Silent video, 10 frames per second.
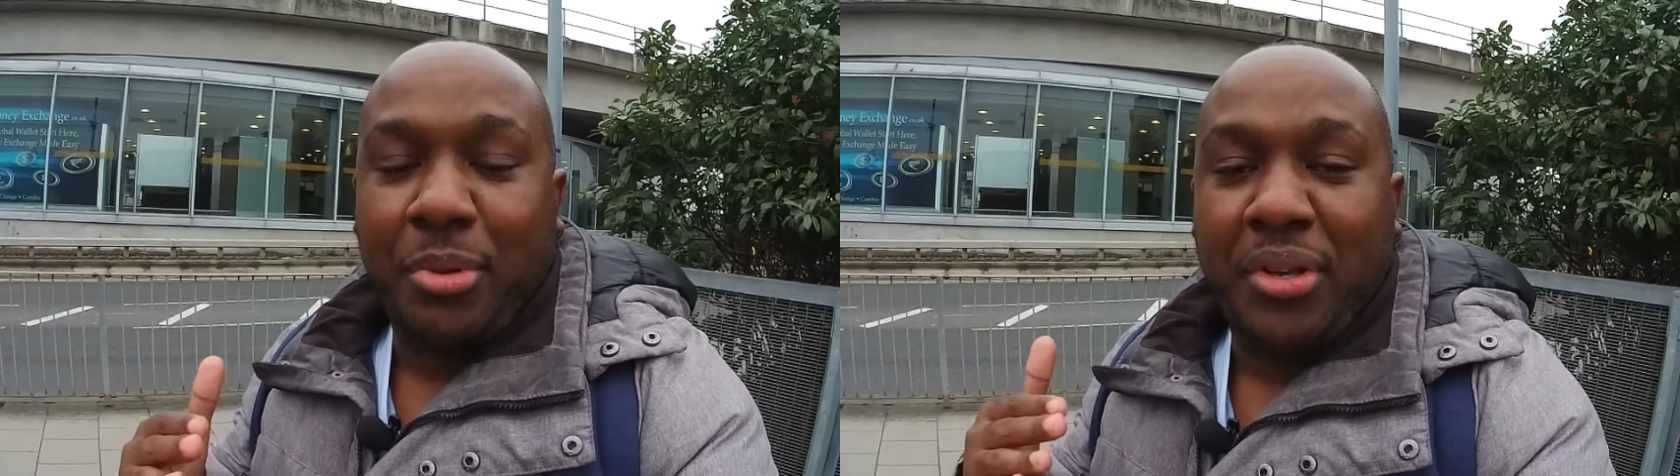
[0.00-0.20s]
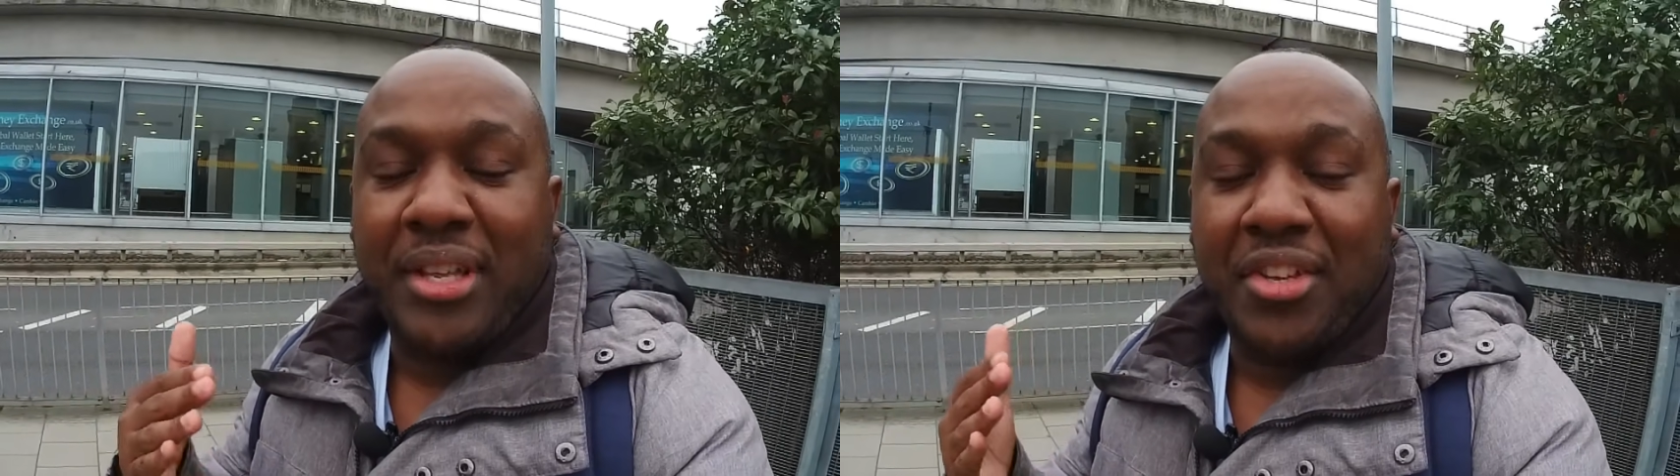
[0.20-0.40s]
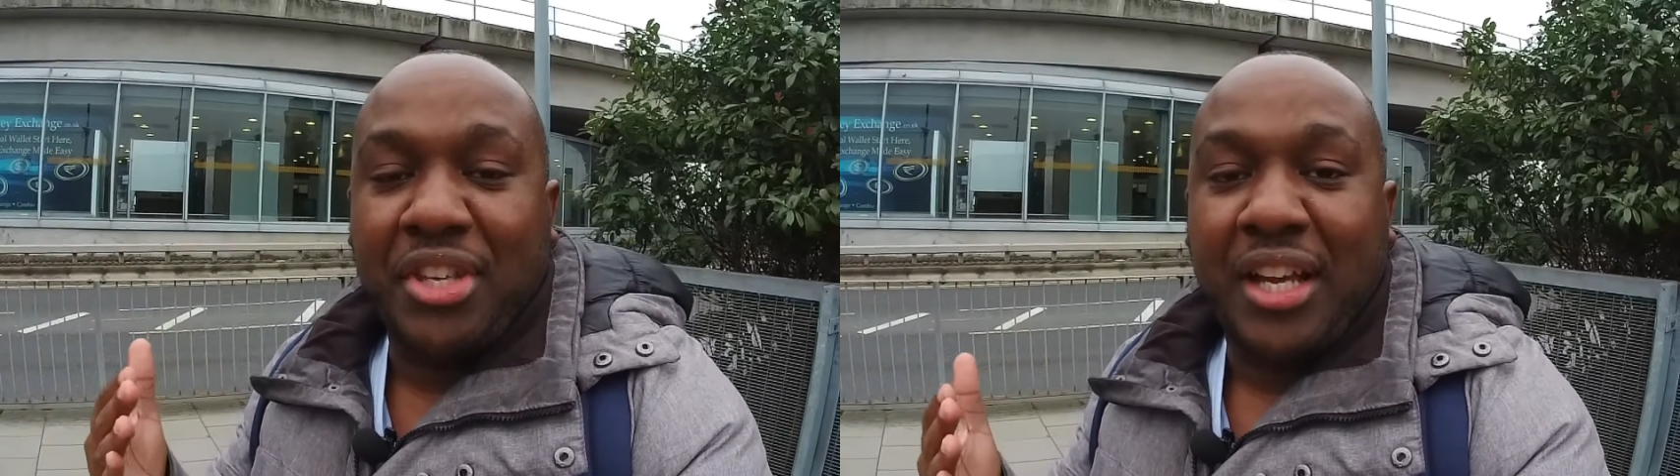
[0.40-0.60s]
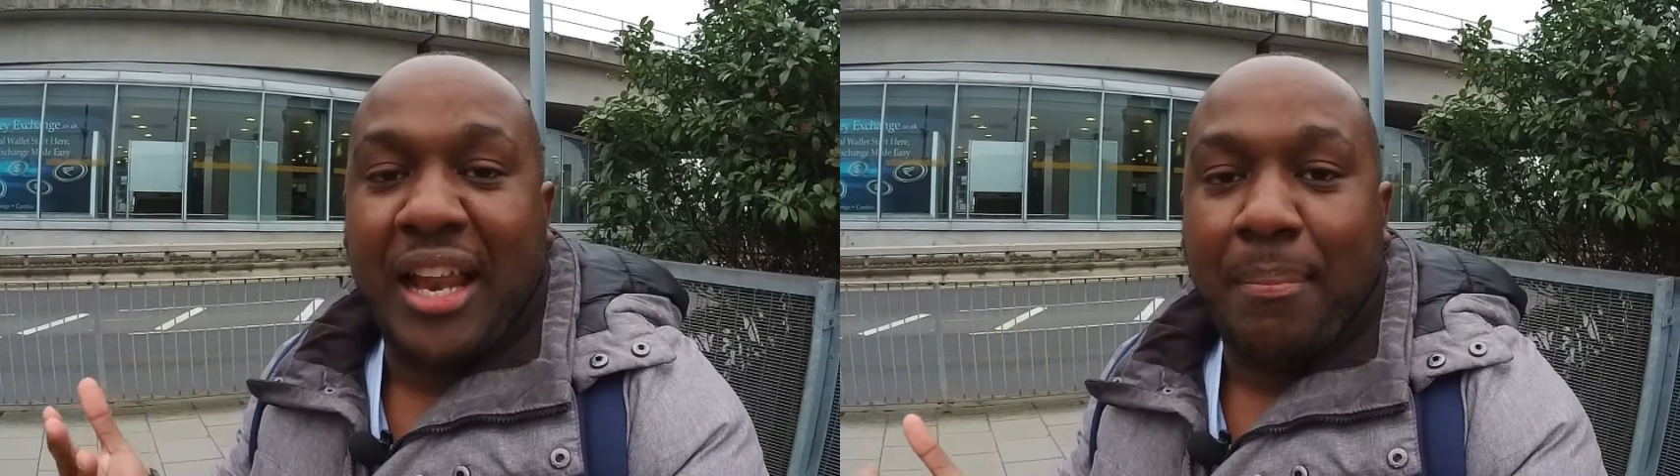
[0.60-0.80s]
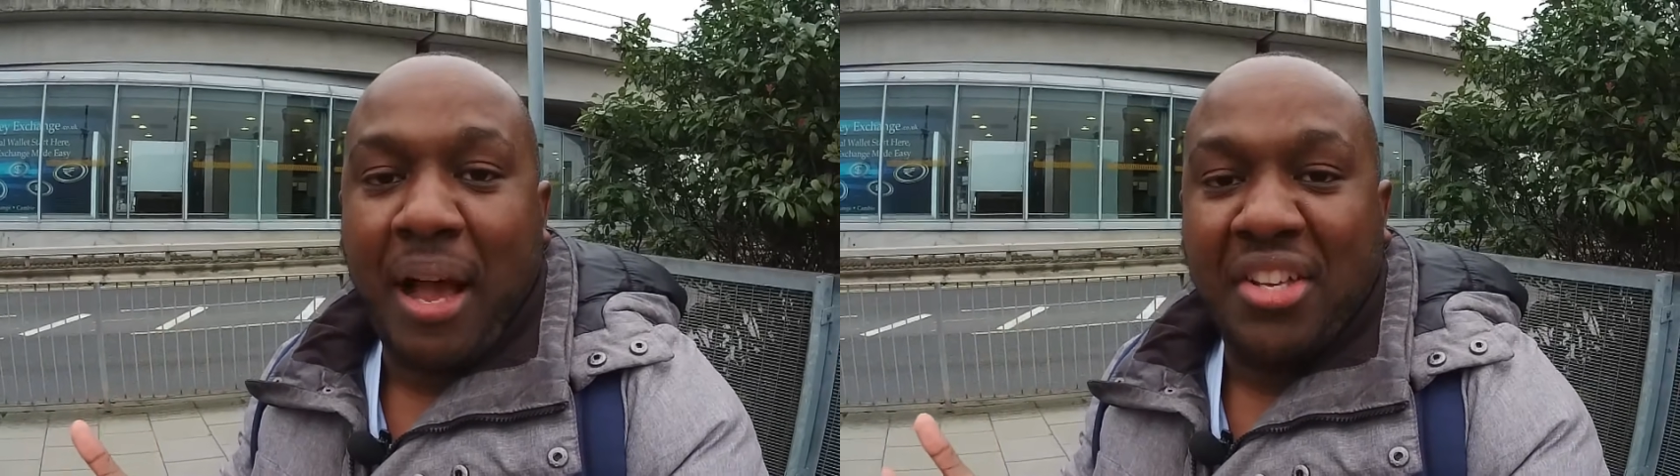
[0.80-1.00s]
to essentially
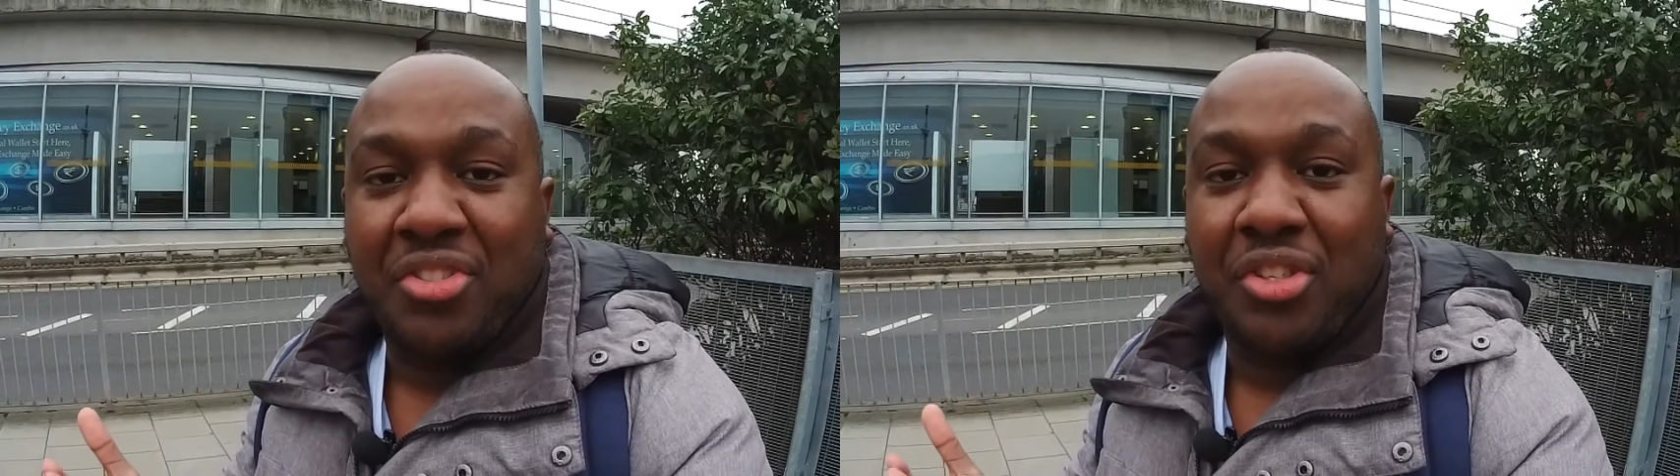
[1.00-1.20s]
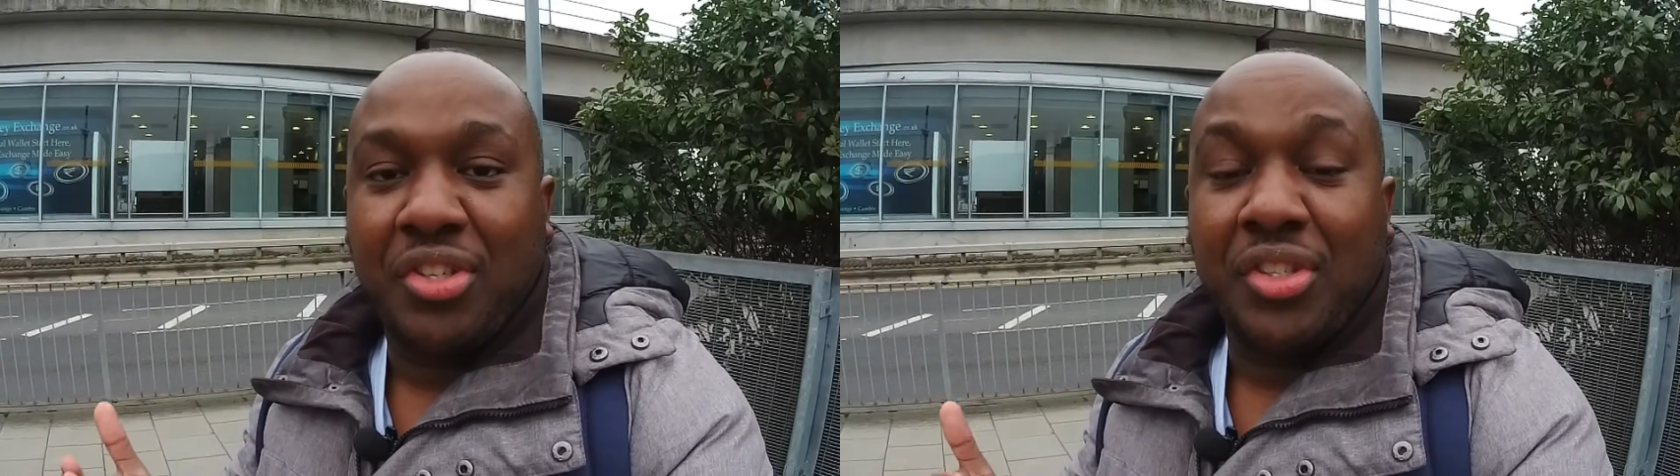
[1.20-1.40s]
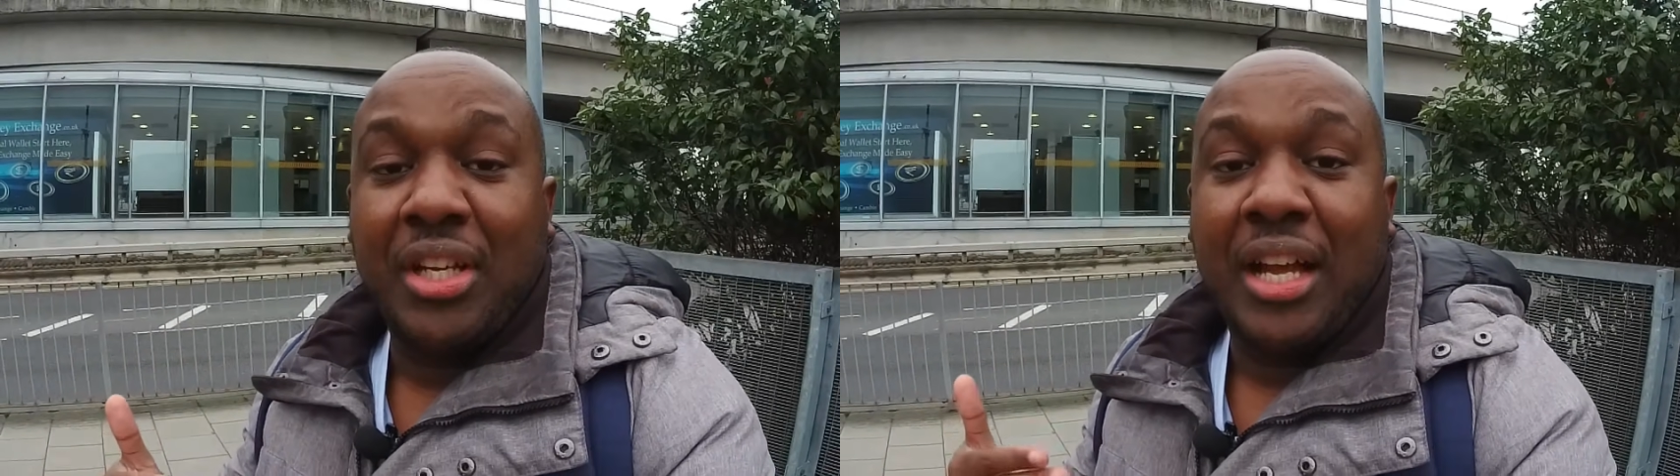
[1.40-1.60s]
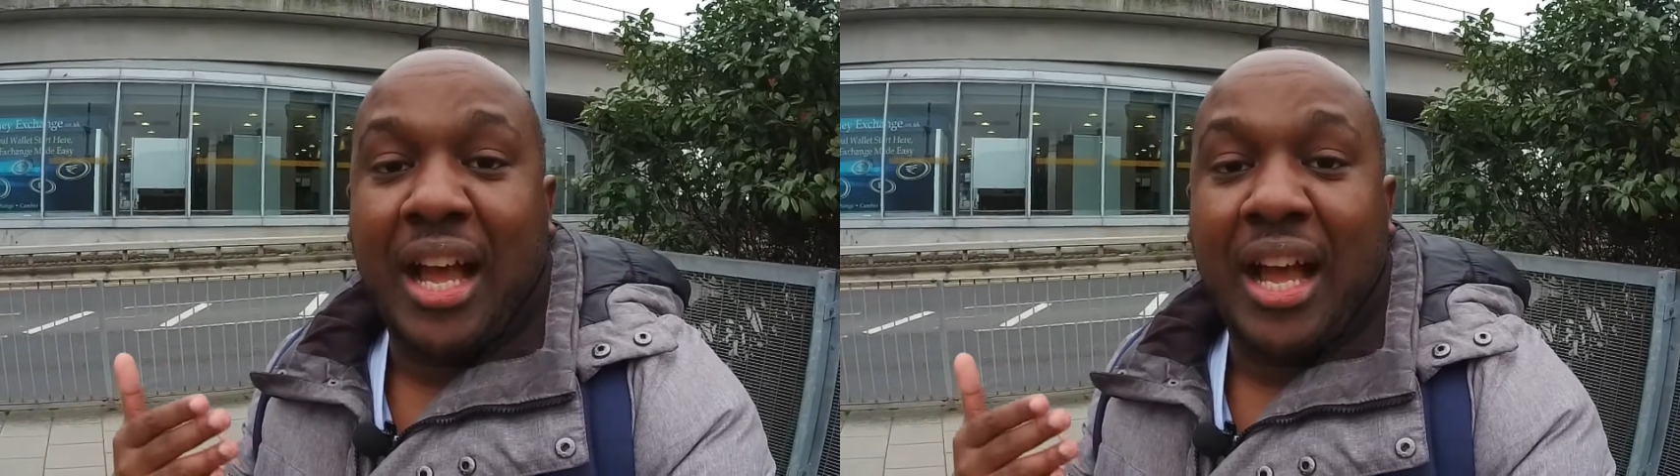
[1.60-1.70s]
collect passengers